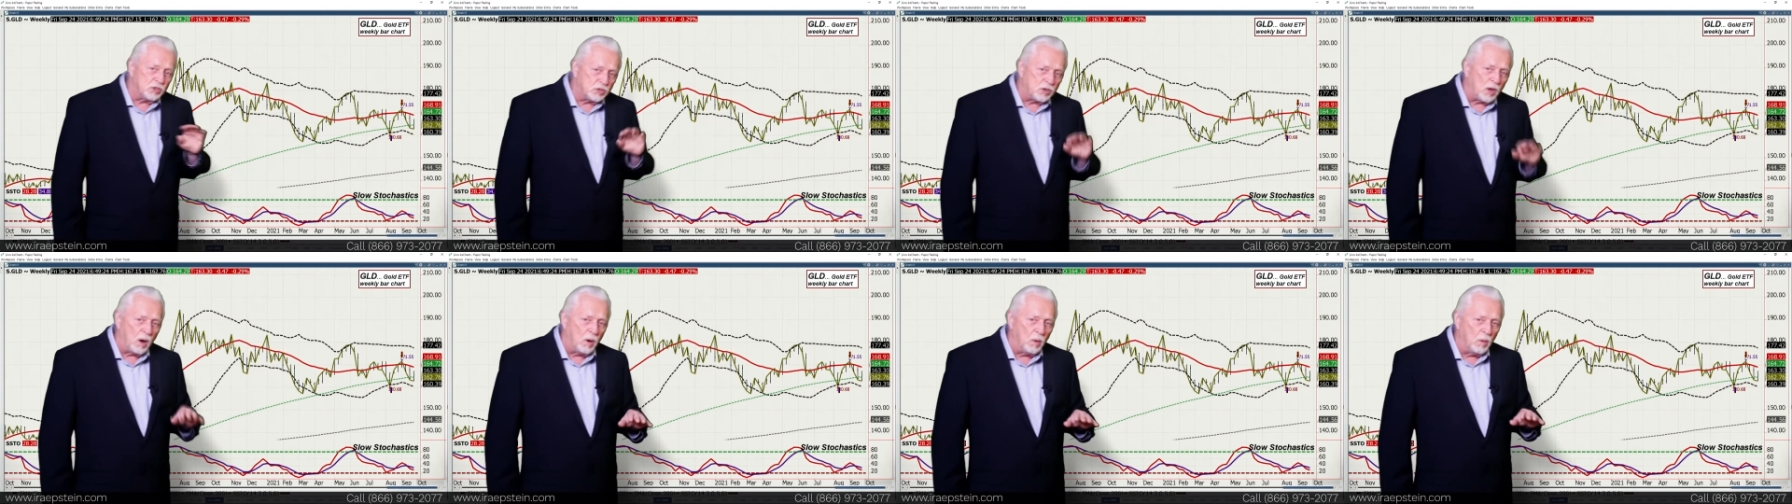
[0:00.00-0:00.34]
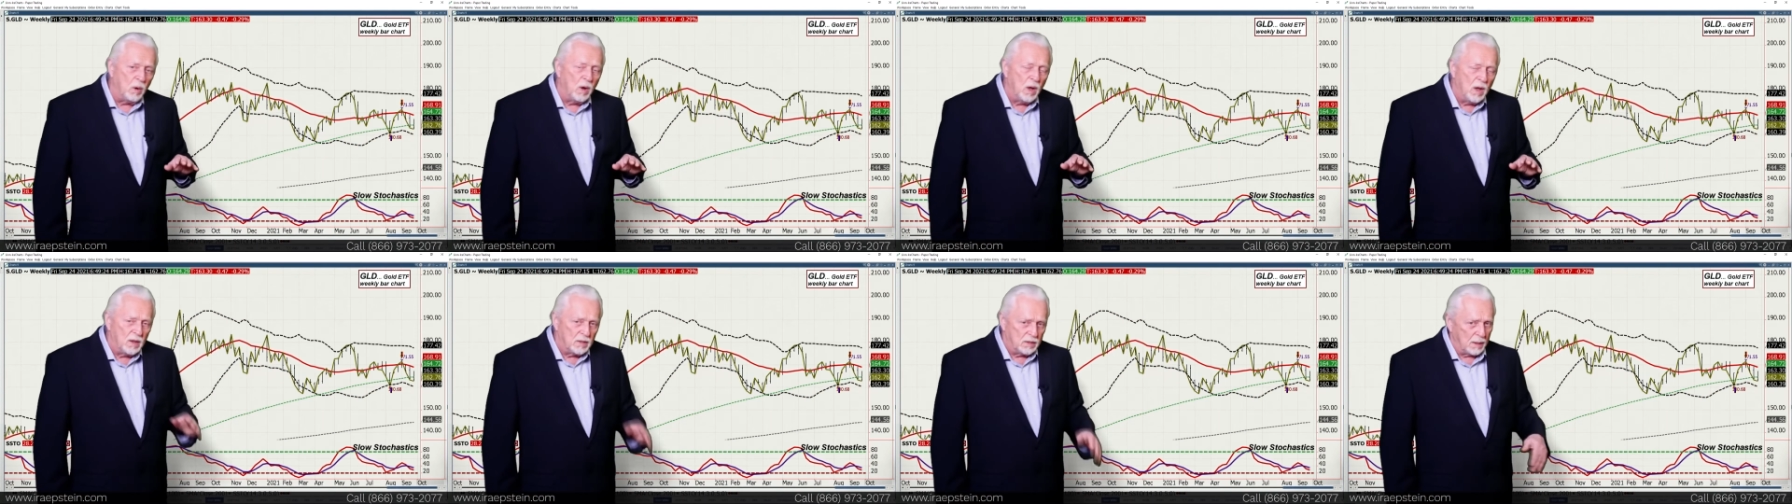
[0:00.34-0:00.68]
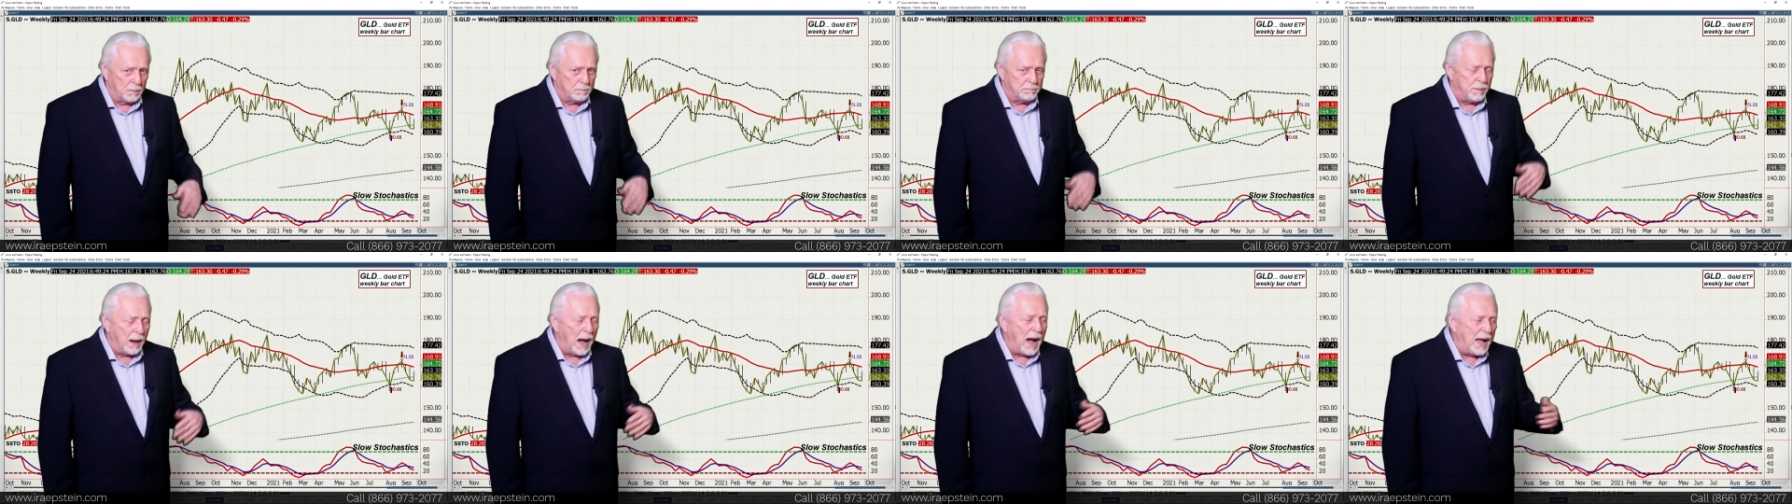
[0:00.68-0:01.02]
So
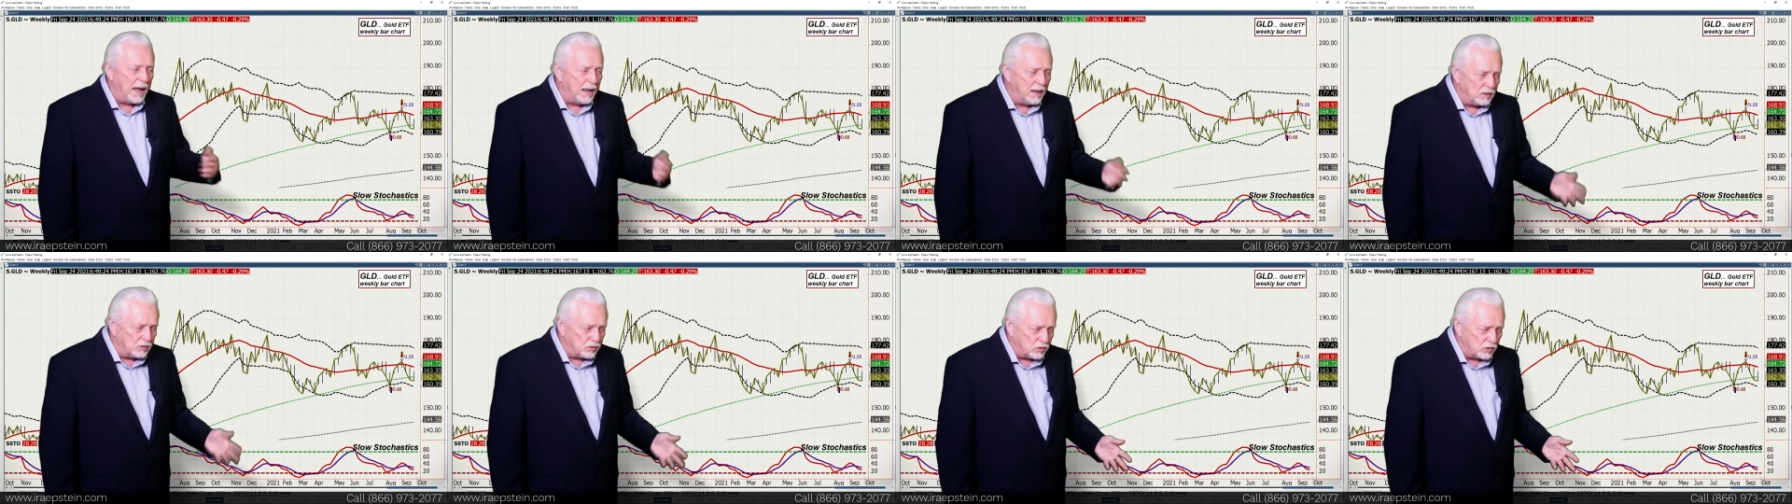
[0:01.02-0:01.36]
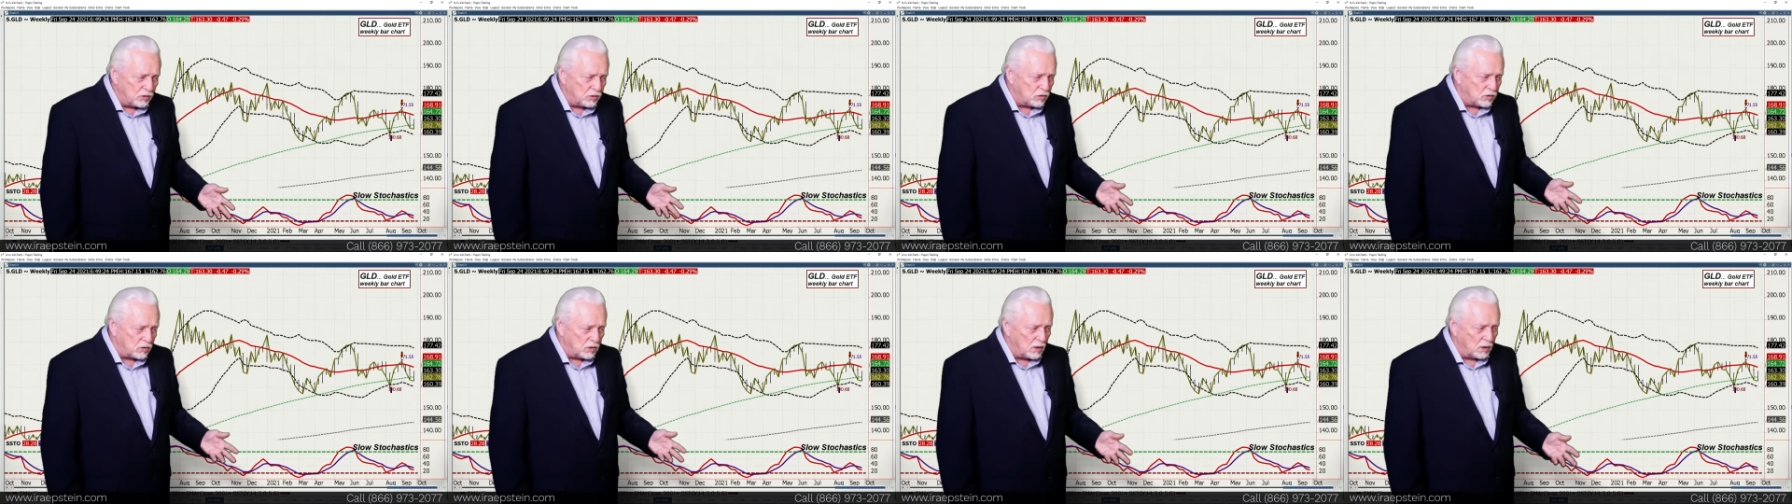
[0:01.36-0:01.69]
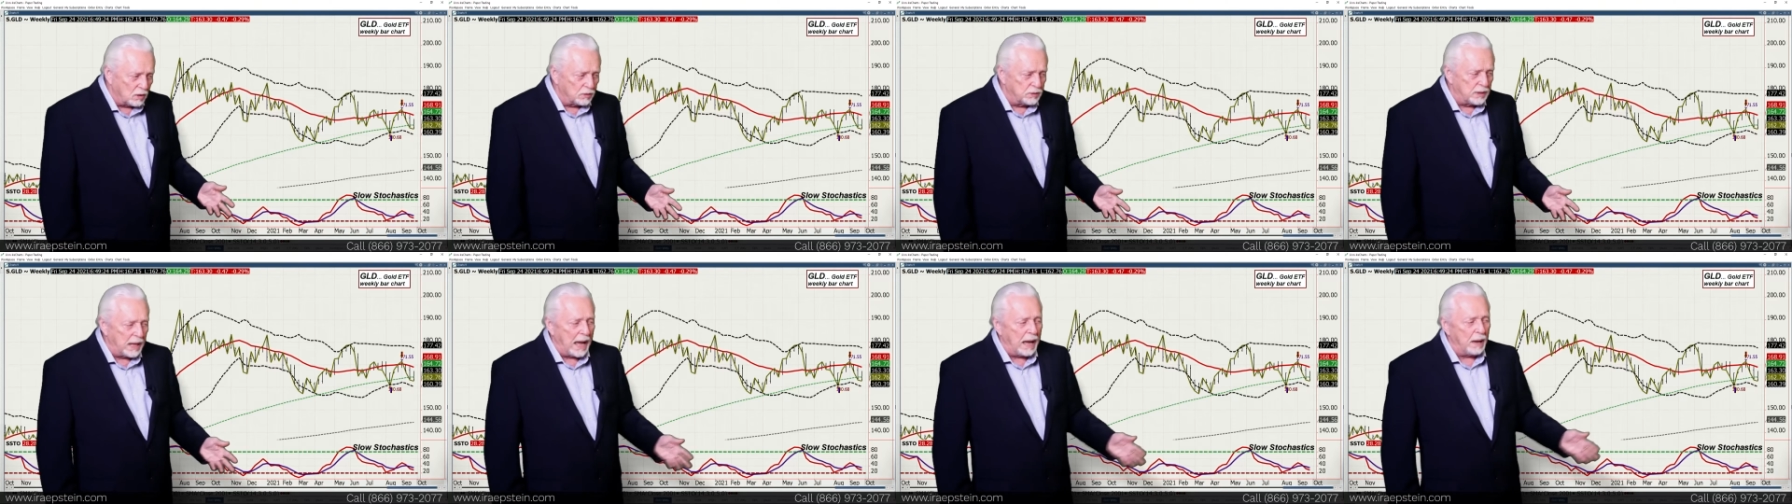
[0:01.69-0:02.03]
the bias is
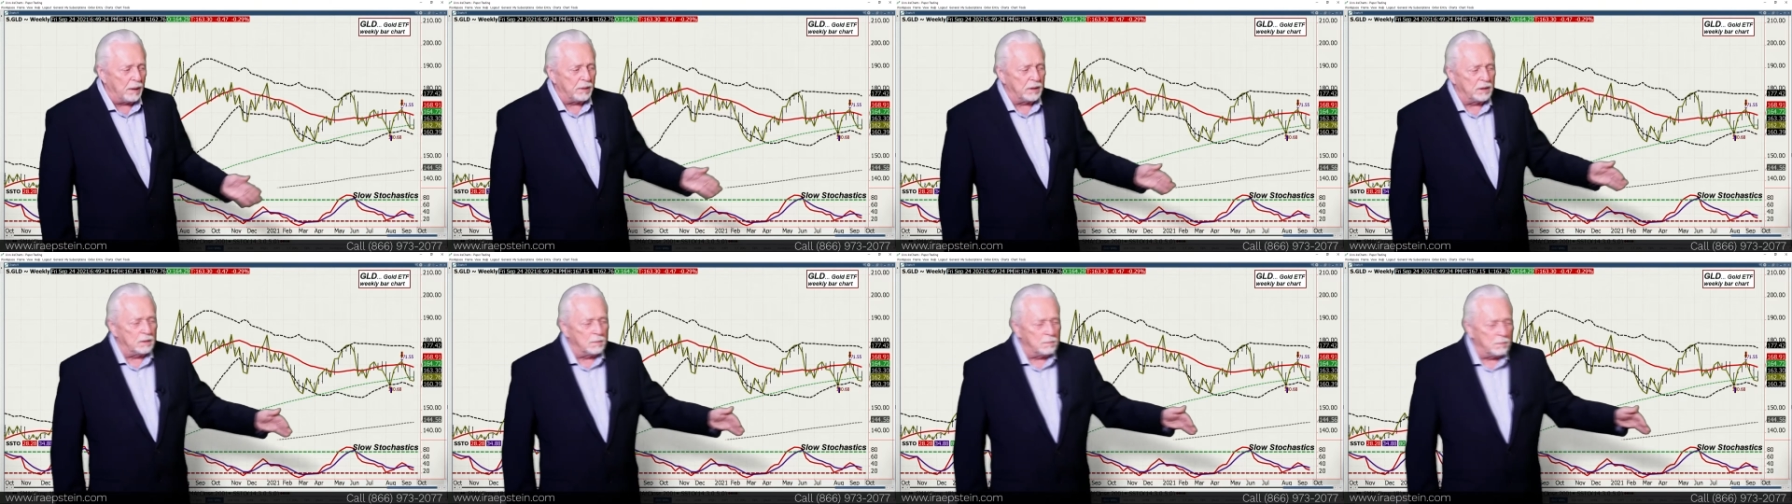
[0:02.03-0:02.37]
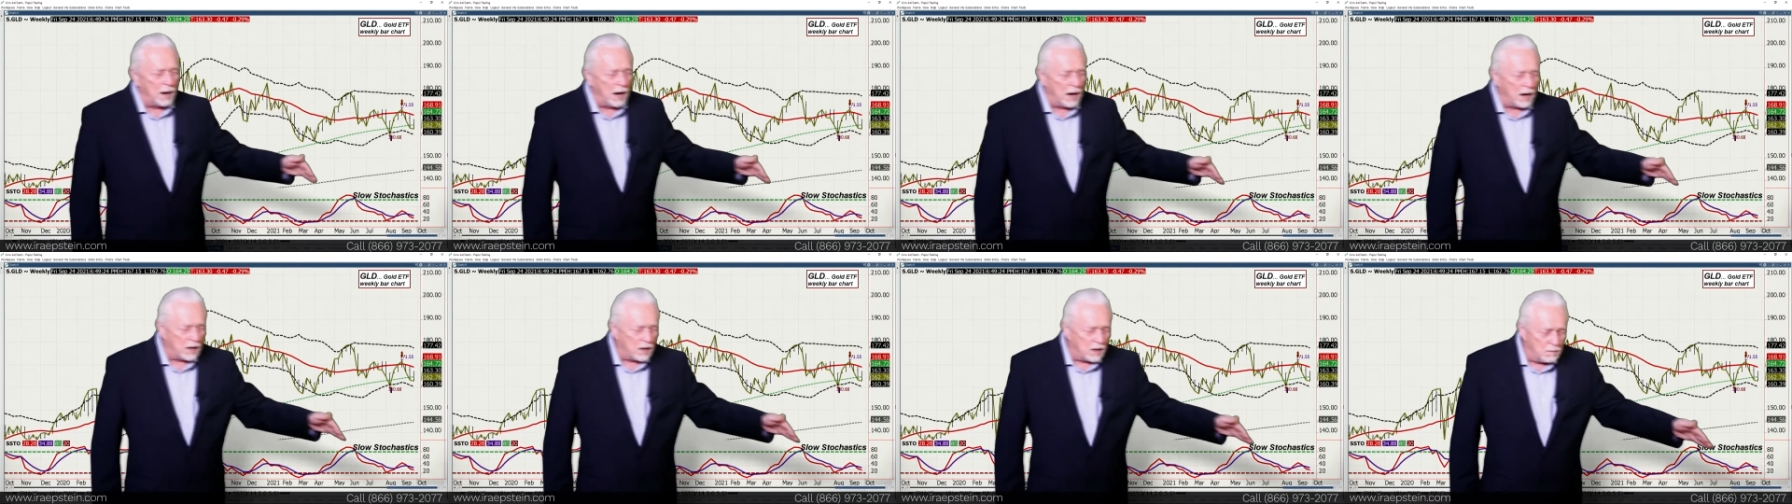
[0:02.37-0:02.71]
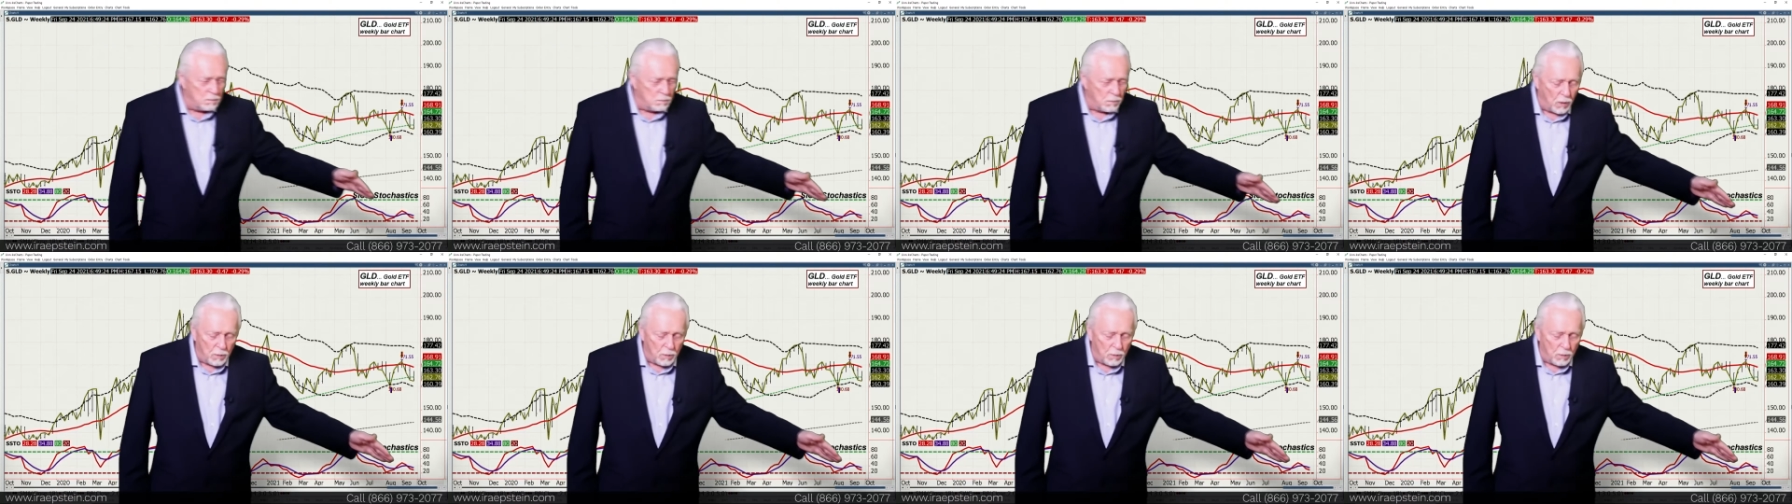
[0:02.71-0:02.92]
still down in the market,